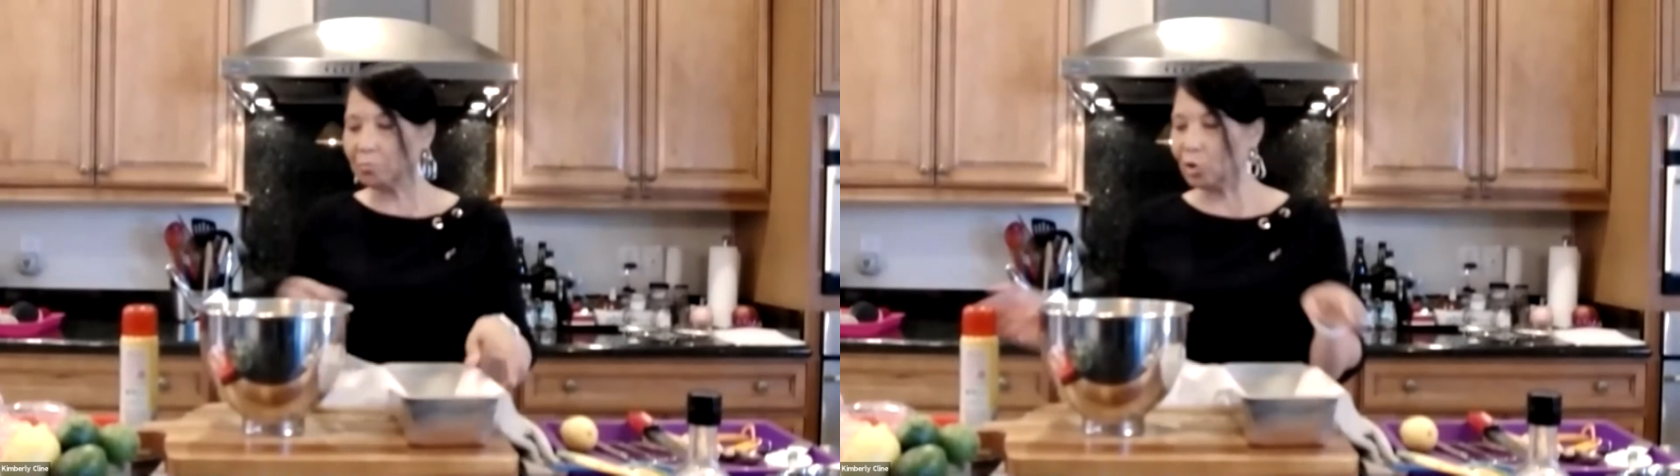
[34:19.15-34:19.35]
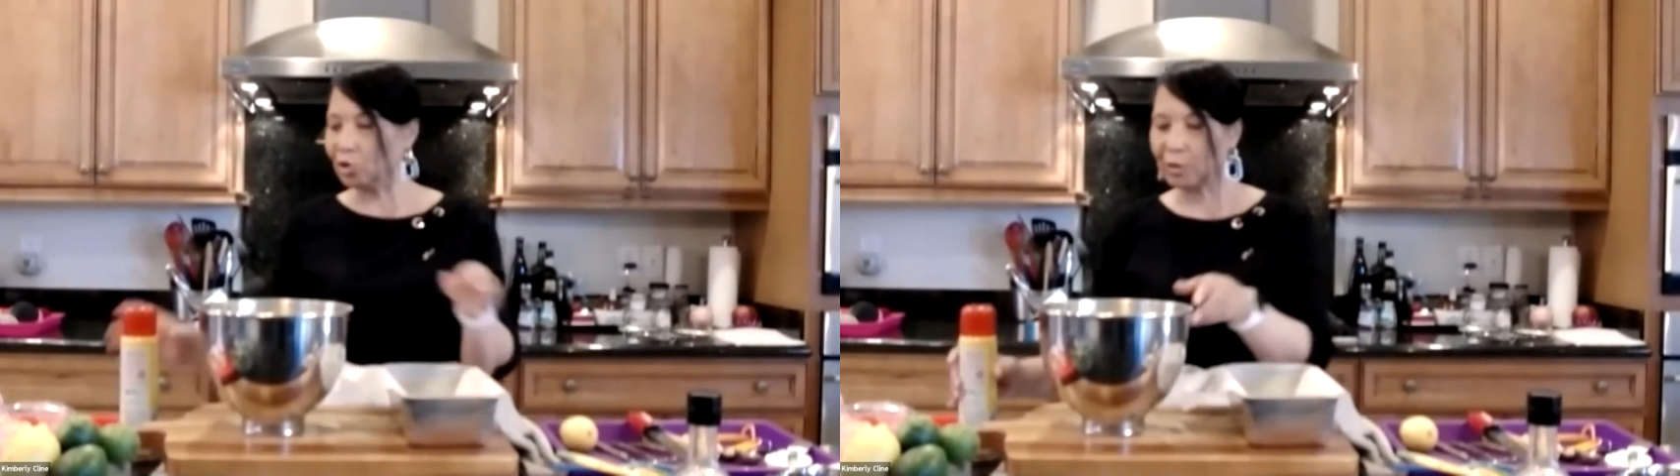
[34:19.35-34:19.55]

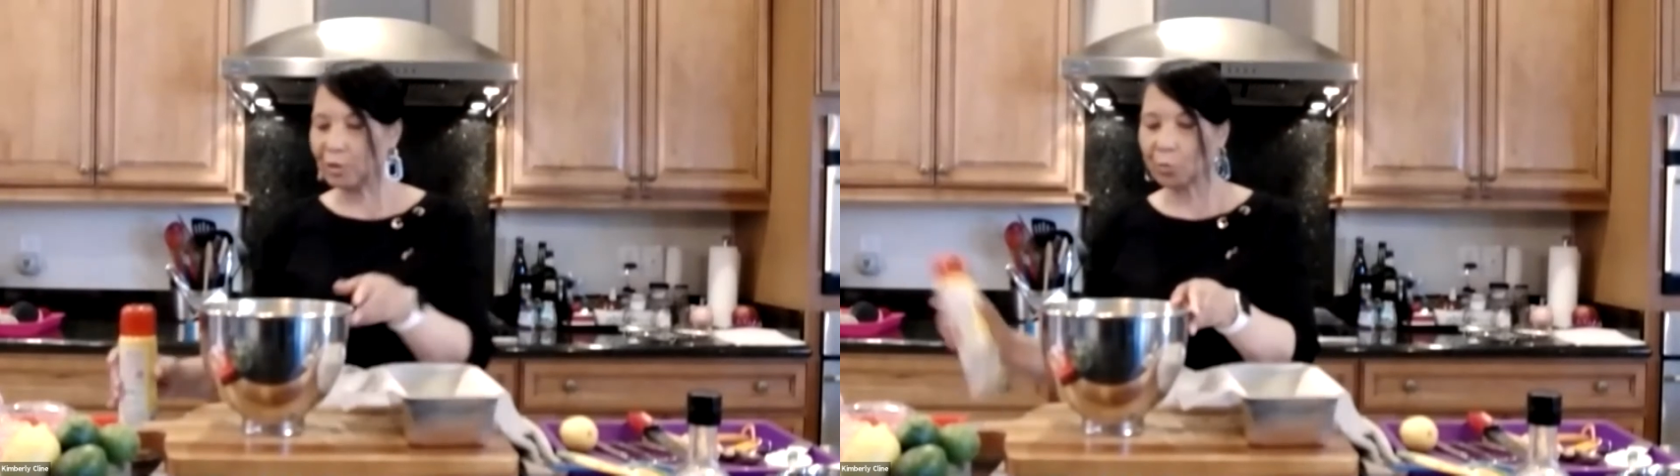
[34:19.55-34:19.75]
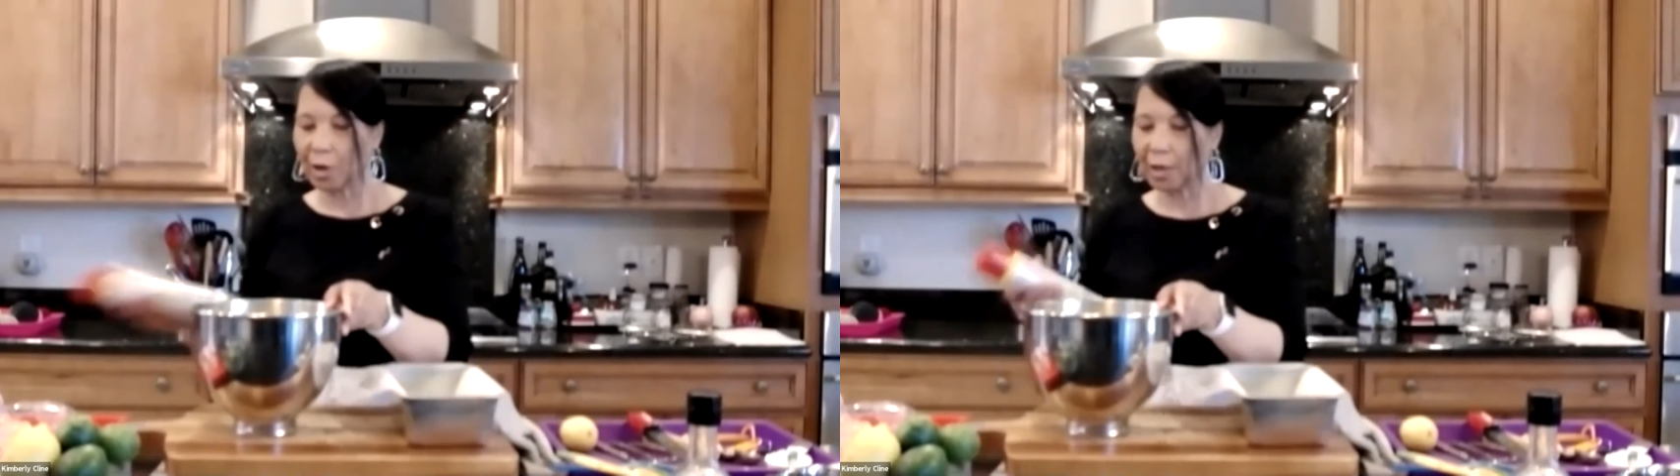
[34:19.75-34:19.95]
you can
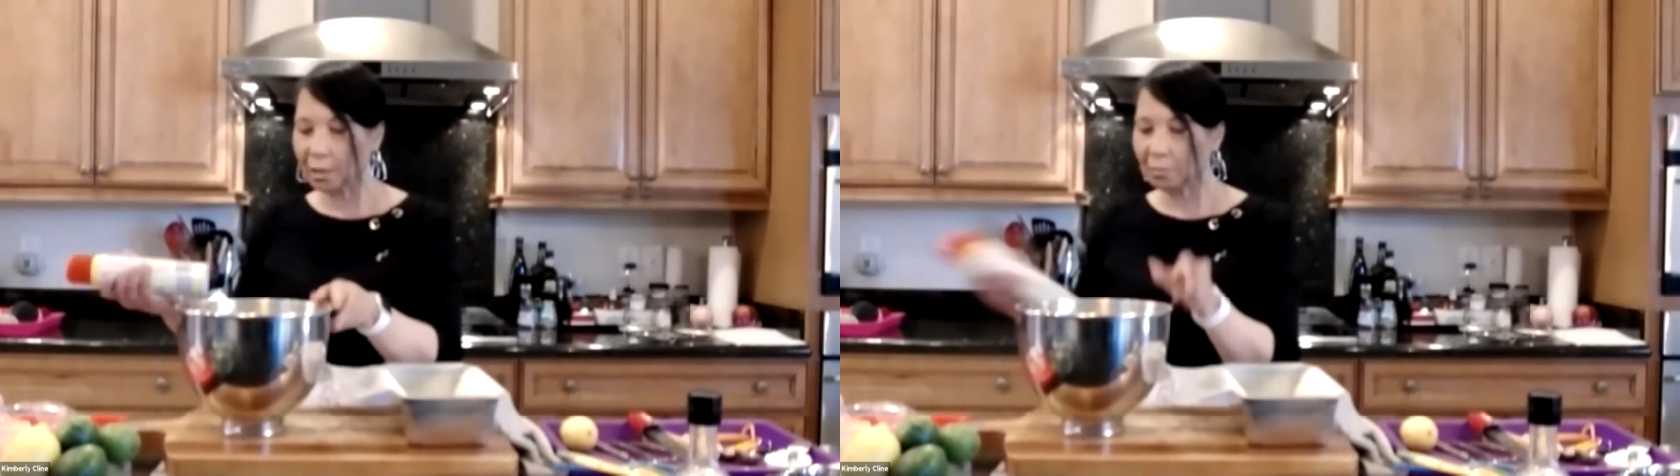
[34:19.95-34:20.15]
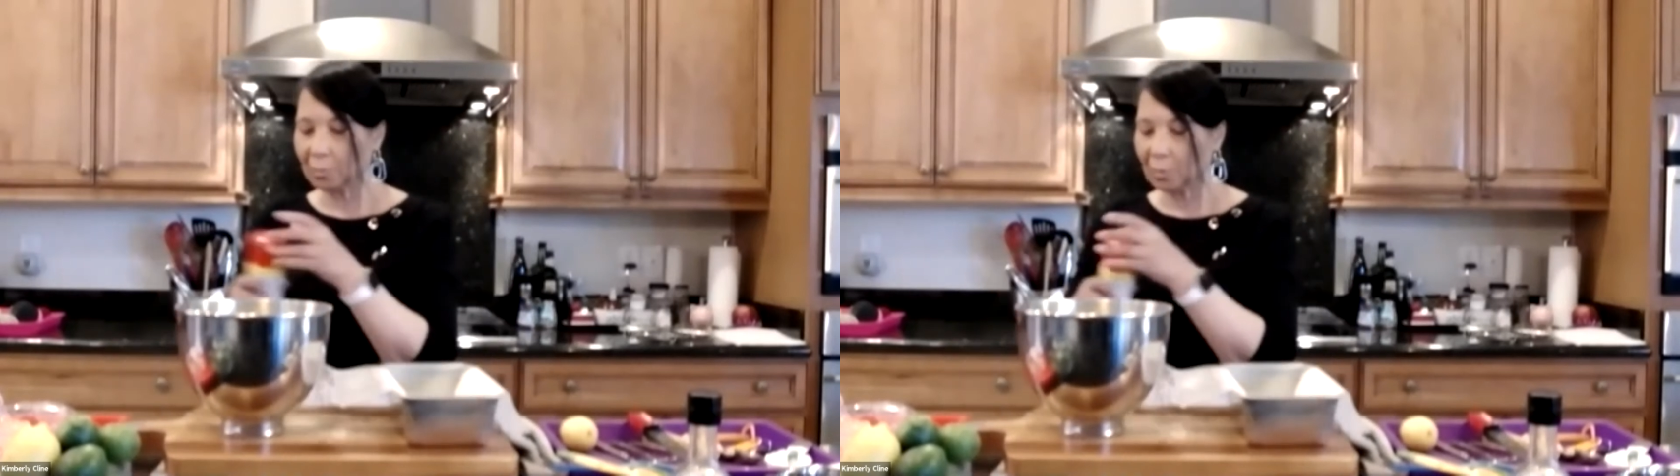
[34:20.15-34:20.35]
just
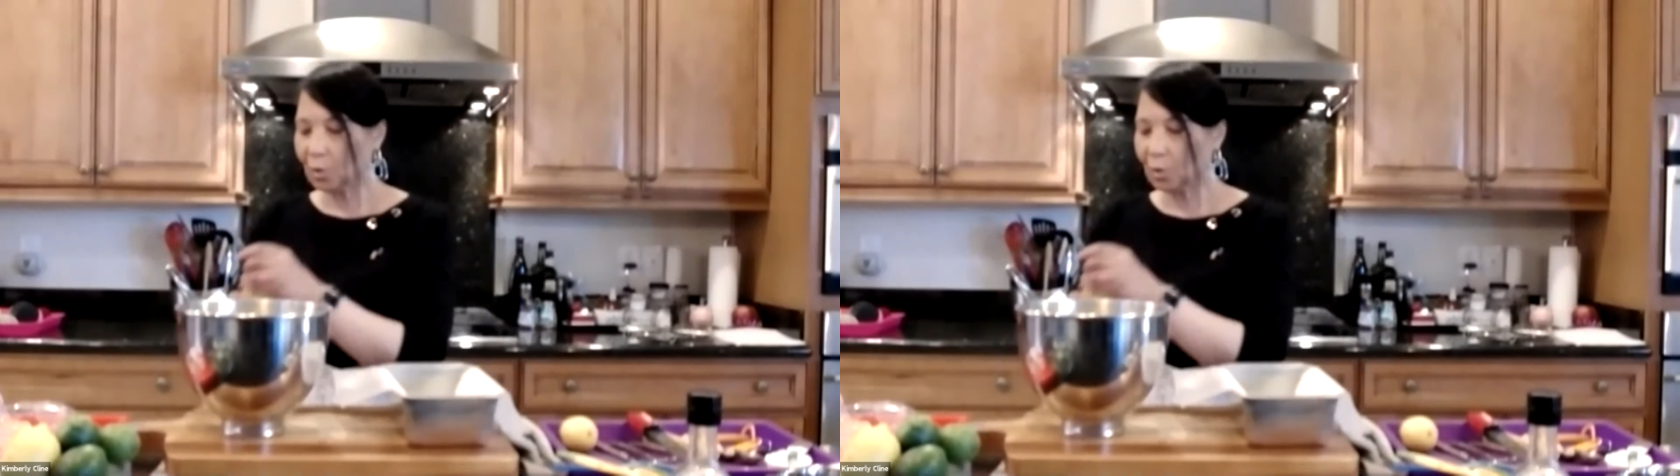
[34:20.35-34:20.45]
spray